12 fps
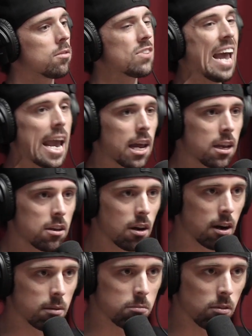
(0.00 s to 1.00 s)
It's 80
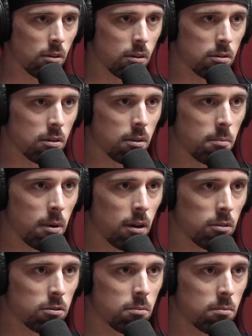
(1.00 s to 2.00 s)
times larger than
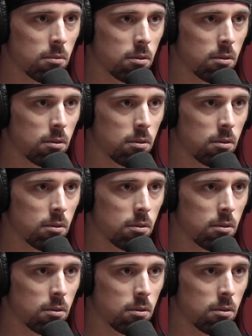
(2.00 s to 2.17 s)
Belgium.